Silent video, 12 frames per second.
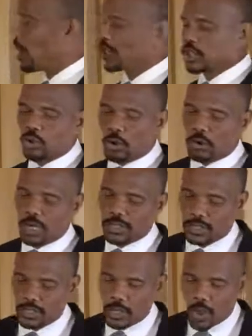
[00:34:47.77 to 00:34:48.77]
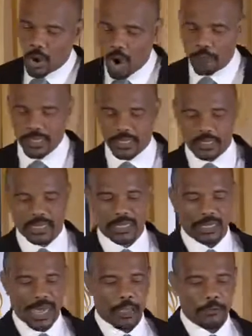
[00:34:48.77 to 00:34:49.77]
assurance of eternal
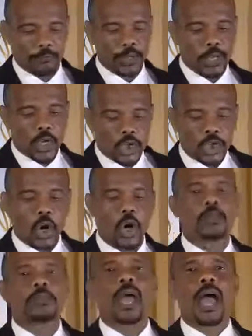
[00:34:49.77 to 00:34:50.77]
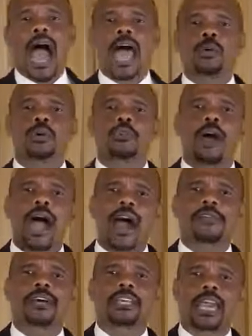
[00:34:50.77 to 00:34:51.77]
life. You know, I would
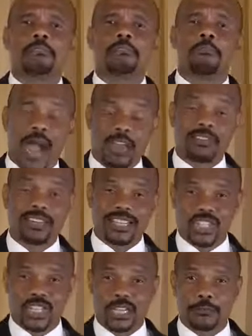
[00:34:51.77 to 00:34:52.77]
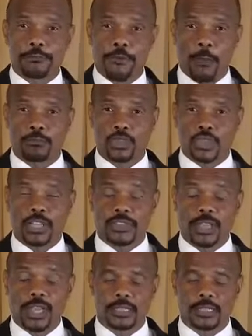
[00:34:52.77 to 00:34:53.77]
rather get my religion from
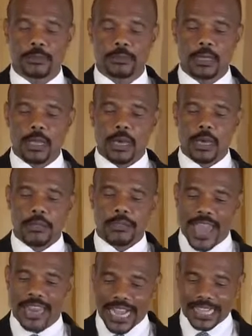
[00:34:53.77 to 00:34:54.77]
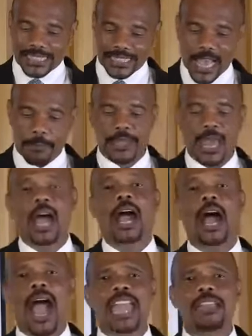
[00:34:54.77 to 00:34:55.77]
Jesus than accept a
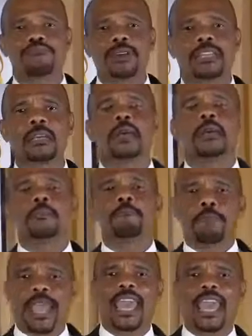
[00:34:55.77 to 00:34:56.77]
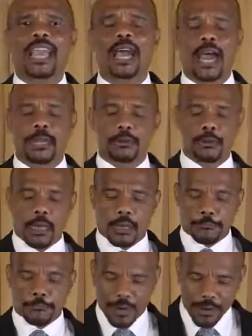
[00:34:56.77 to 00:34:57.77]
hybrid pagan
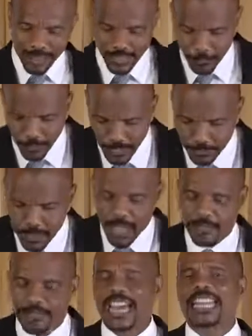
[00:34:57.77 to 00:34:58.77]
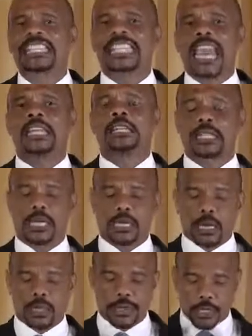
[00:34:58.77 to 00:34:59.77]
philosophy that has entered
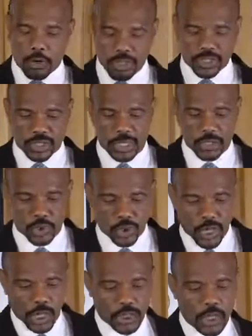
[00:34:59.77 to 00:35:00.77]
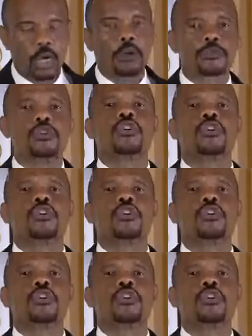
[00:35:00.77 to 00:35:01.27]
the Christian church through